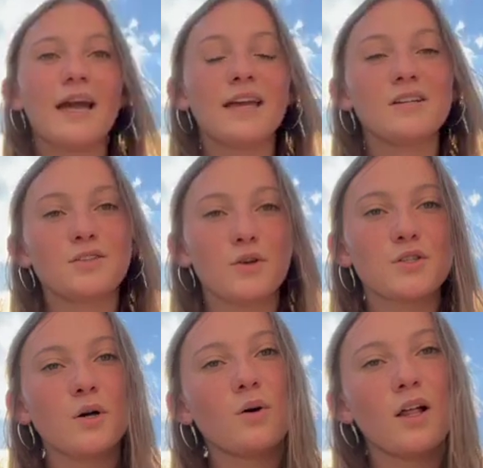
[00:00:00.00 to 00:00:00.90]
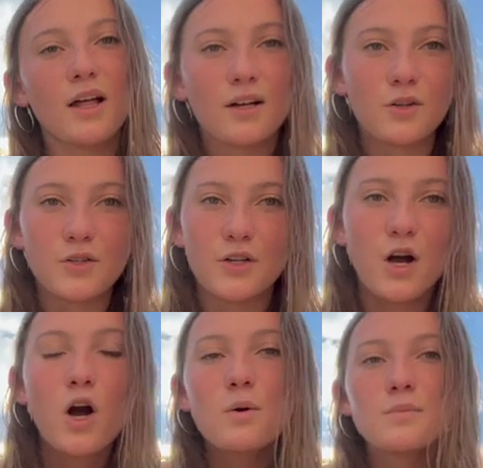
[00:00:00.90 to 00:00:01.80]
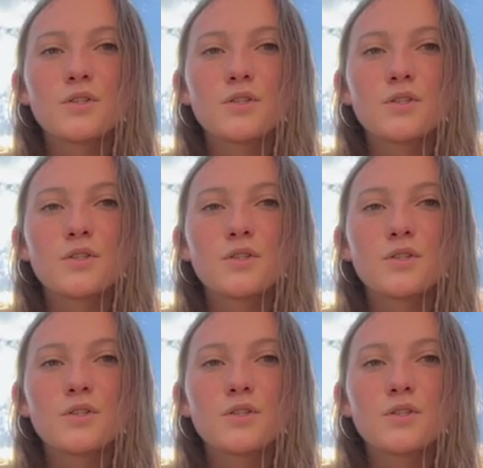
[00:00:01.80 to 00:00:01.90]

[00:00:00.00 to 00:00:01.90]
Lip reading: It is also a lot closer to home,